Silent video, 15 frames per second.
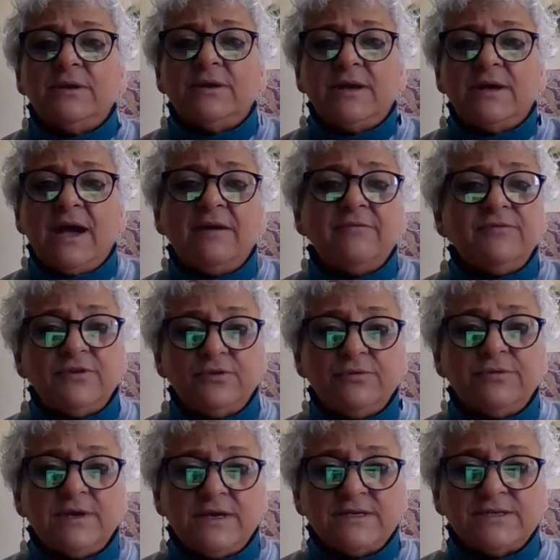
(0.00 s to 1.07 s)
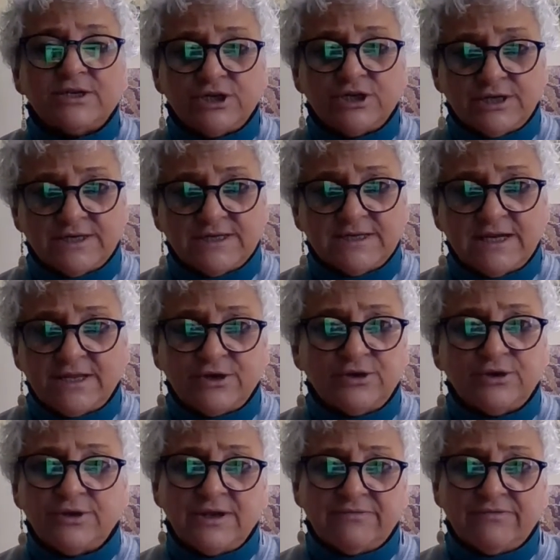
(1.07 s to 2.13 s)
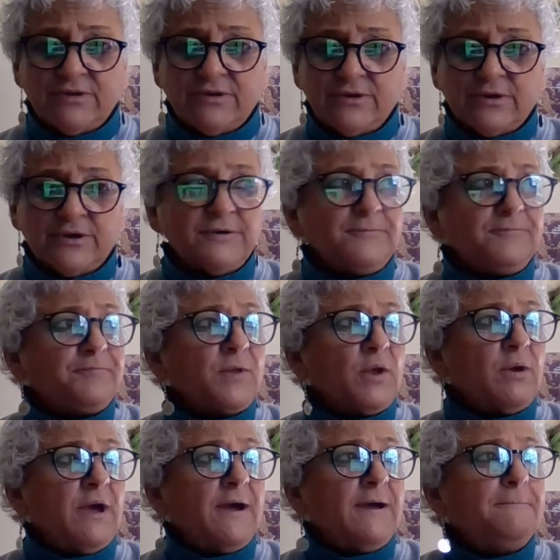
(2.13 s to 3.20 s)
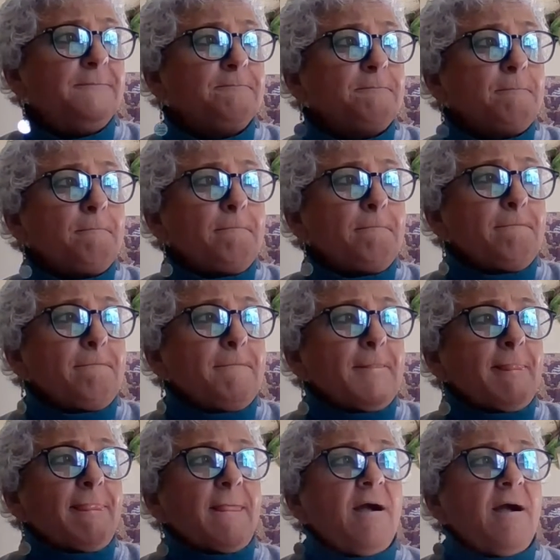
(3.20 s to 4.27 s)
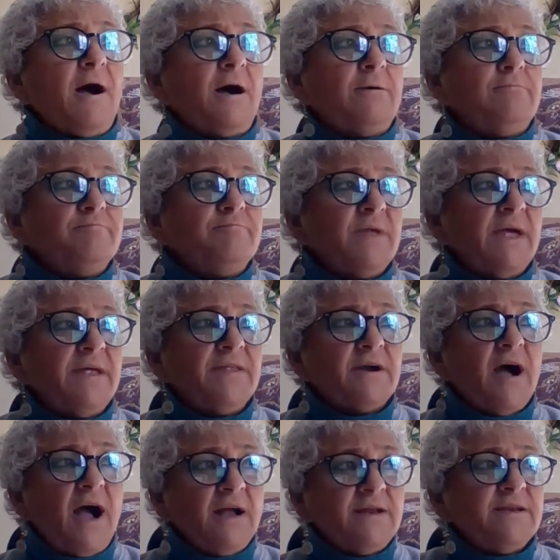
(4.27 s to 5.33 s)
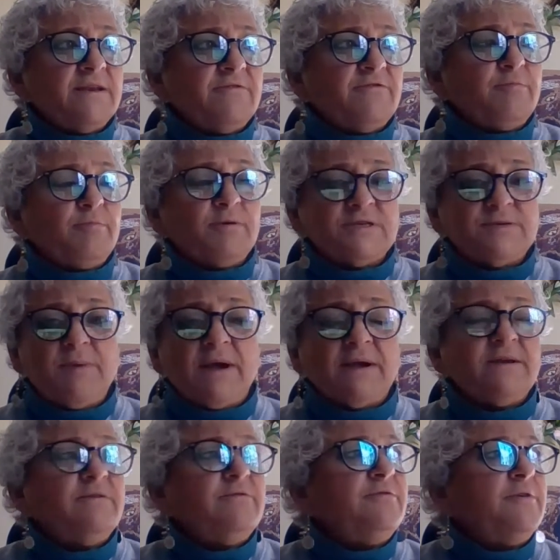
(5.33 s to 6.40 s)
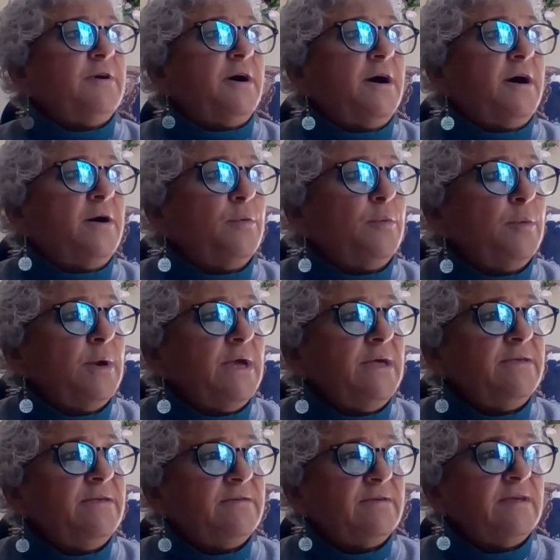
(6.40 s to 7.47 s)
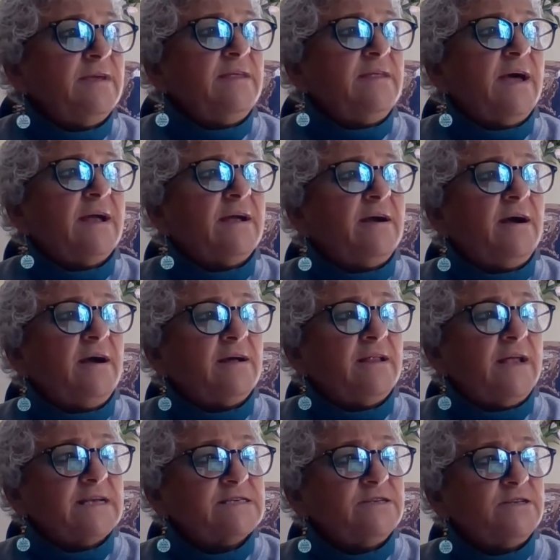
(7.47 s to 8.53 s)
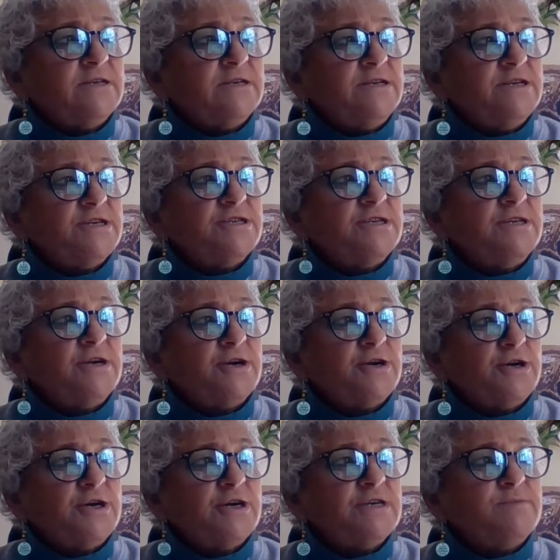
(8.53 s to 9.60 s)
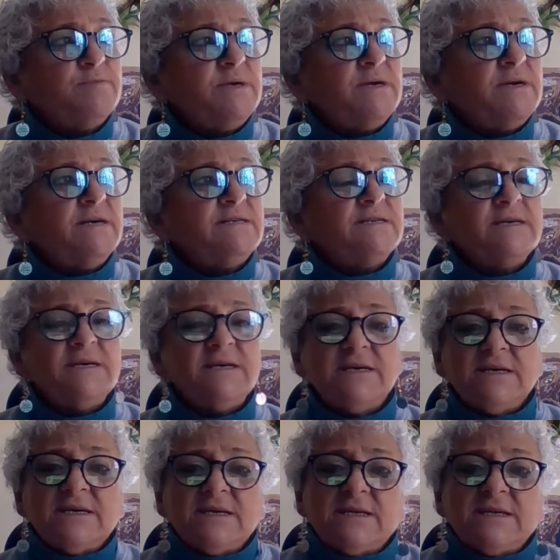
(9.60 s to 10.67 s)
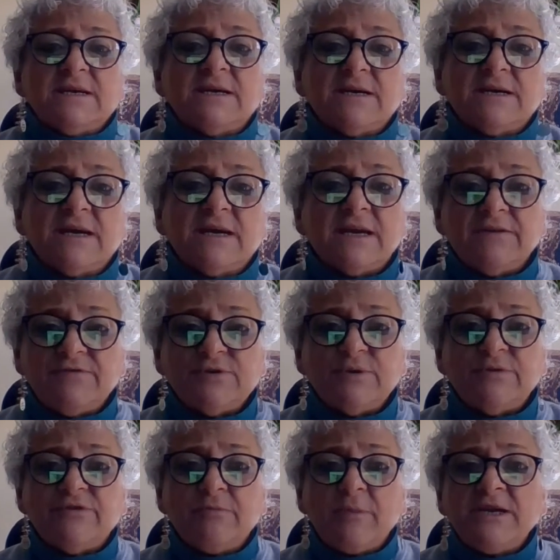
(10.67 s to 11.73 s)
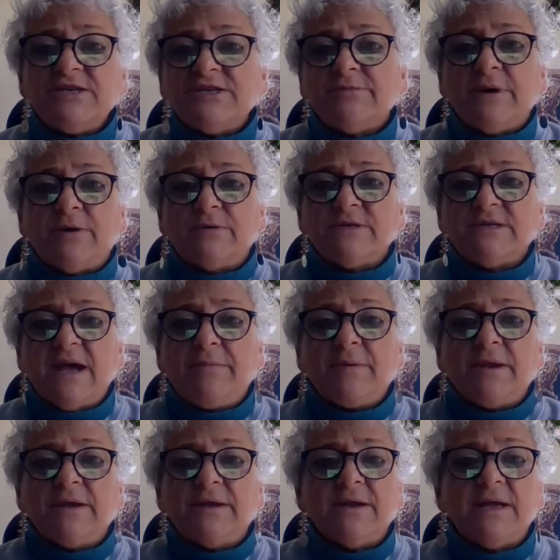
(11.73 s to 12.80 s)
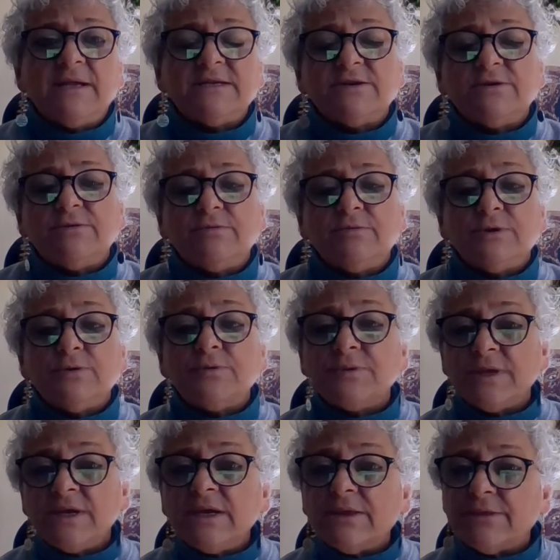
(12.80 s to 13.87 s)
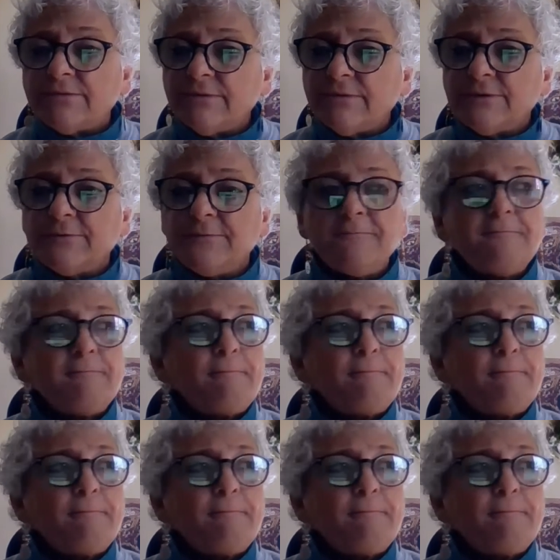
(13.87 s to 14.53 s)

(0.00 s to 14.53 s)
have two things occurring together, you'll never learn, okay? In the cognitive perspective, we see that classical condition occurs because it gives you information about what's happening. And so you think it through